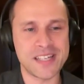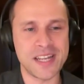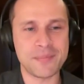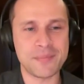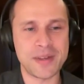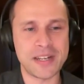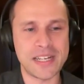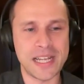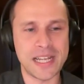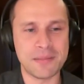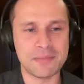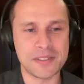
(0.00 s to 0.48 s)
take
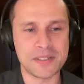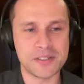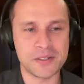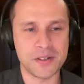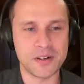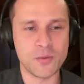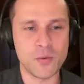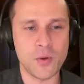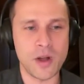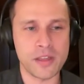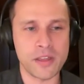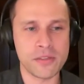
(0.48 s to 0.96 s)
my time to
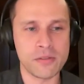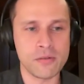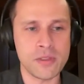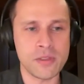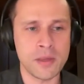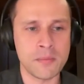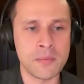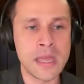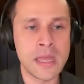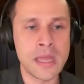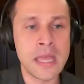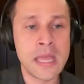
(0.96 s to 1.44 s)
sort of walk through
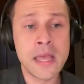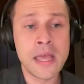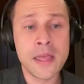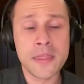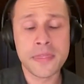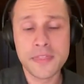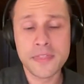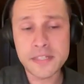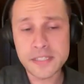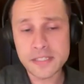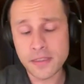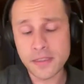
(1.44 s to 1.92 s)
them.
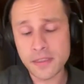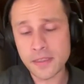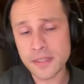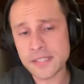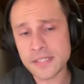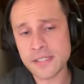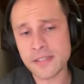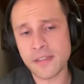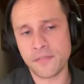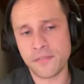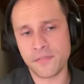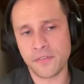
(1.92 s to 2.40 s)
This
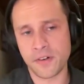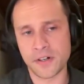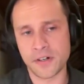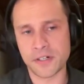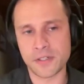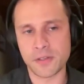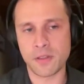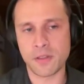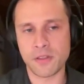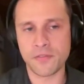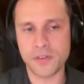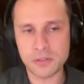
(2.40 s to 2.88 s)
is the
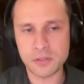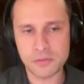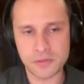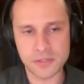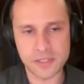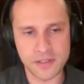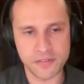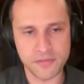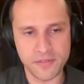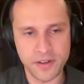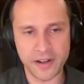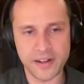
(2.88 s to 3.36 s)
first. So the first
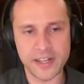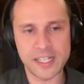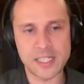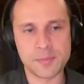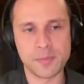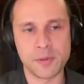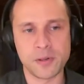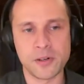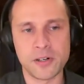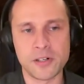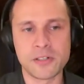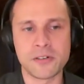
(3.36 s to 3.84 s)
was the very
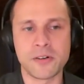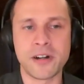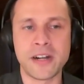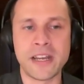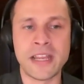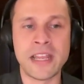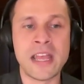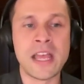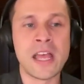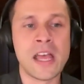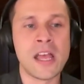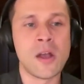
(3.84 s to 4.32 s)

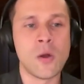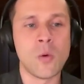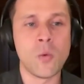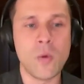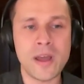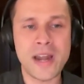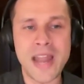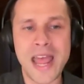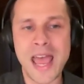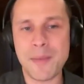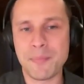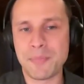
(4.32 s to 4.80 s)
exploratory.
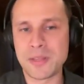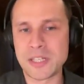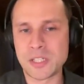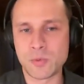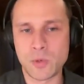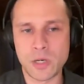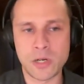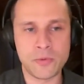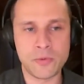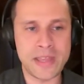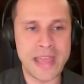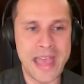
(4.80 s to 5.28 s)
What
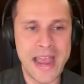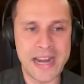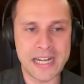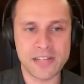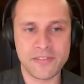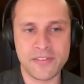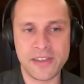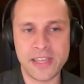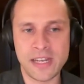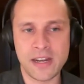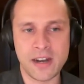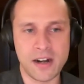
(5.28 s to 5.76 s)
happens when we
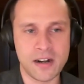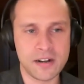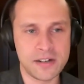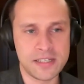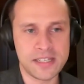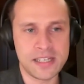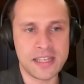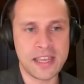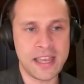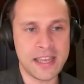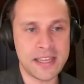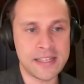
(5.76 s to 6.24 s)
activate
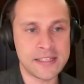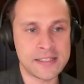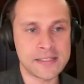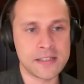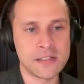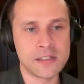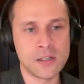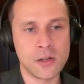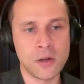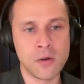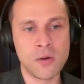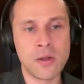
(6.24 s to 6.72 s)
RTKs?
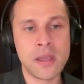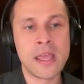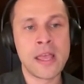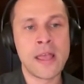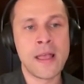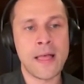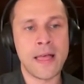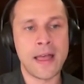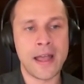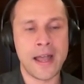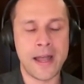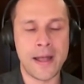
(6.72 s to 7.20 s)
And so
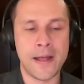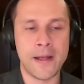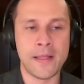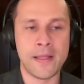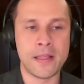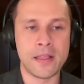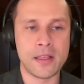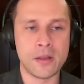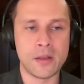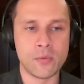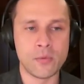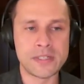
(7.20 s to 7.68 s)

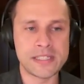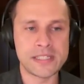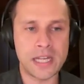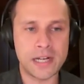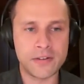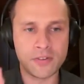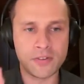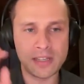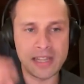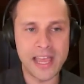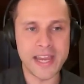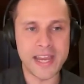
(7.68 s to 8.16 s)

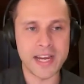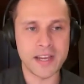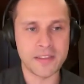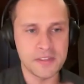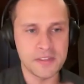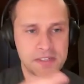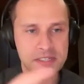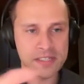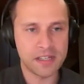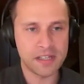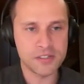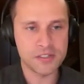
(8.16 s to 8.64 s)
instead of relying on
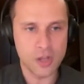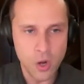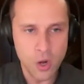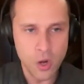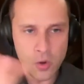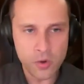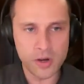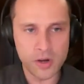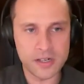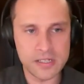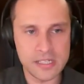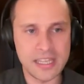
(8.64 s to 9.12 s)
the cell's
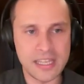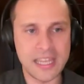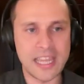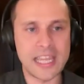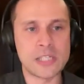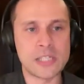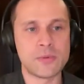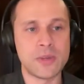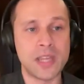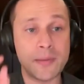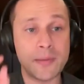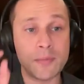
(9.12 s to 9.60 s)
own
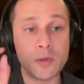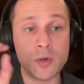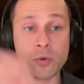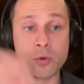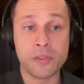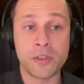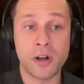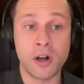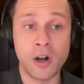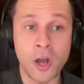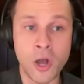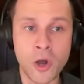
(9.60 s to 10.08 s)
RTKs, we come in
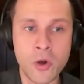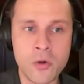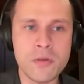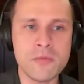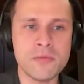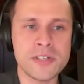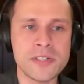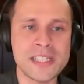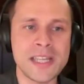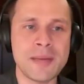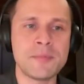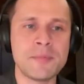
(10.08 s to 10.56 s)
with our
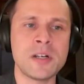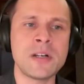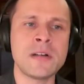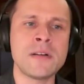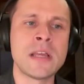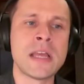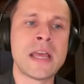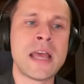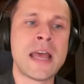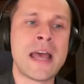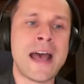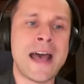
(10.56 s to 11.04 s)
own
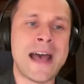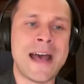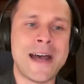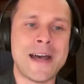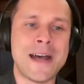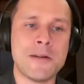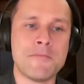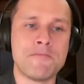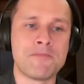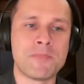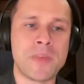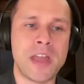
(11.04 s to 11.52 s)
receptor.
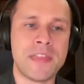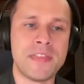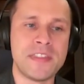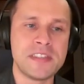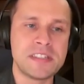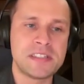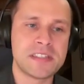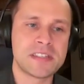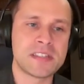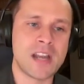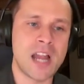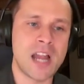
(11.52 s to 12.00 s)
And
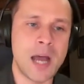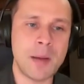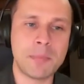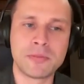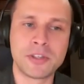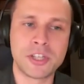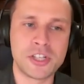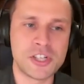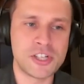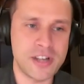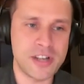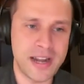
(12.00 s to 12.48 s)
this is an
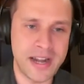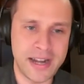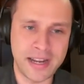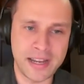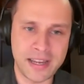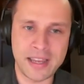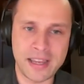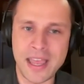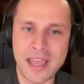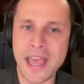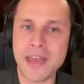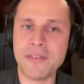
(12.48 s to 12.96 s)
optogenetic
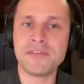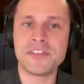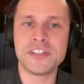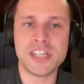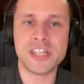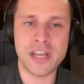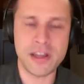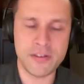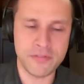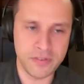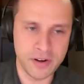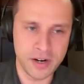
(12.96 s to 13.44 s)

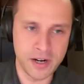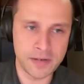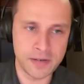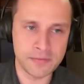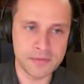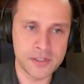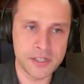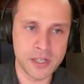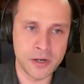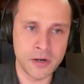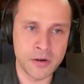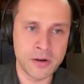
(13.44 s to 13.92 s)
FGFR.
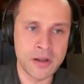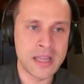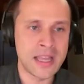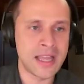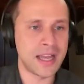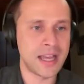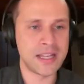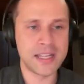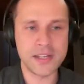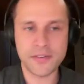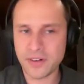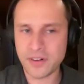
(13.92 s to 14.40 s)
So
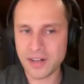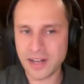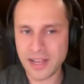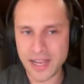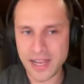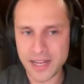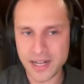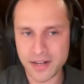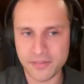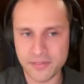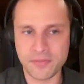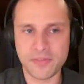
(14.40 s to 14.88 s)
a different
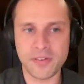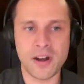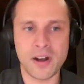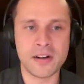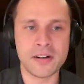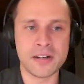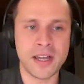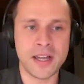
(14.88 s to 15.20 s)
kind of,